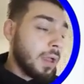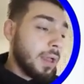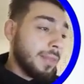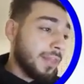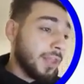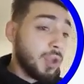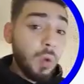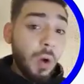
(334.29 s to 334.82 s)

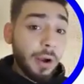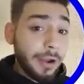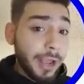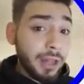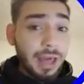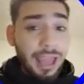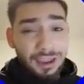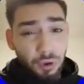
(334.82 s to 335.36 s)
The
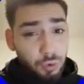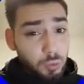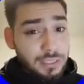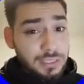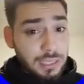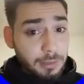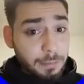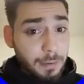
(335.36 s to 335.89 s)
URL, I always
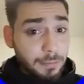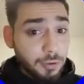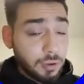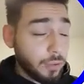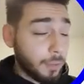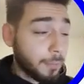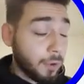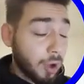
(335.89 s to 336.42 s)
send people to
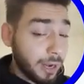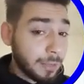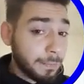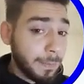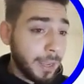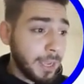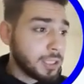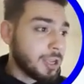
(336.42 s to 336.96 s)
the product
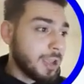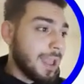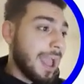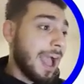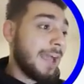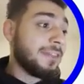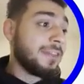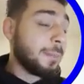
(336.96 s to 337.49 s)
page,
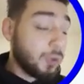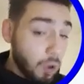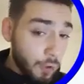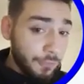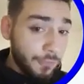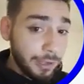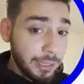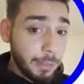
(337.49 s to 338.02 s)
and the
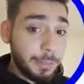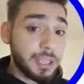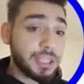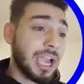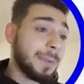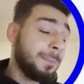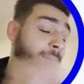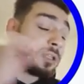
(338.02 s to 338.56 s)
profile image,
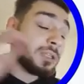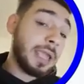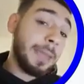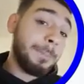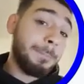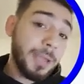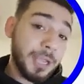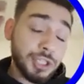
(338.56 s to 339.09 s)
I put a
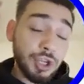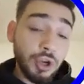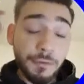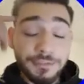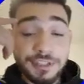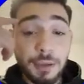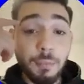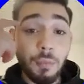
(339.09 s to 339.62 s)
picture of
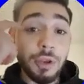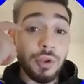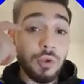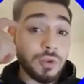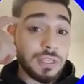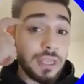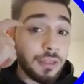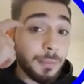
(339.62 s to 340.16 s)
someone
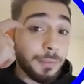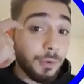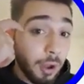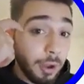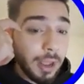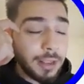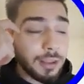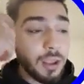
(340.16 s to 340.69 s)
using the
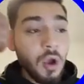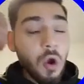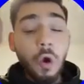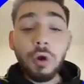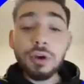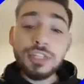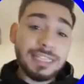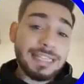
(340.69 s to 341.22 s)
product
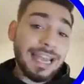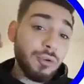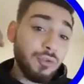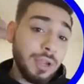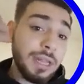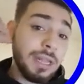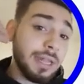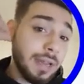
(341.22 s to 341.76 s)
or just a
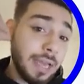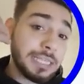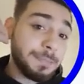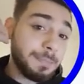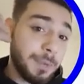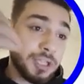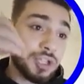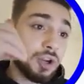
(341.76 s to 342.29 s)
really nice
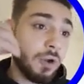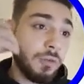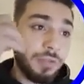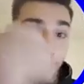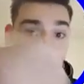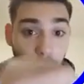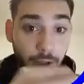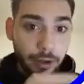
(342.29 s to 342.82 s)
picture of the
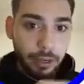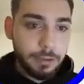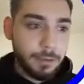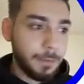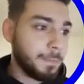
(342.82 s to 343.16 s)
product.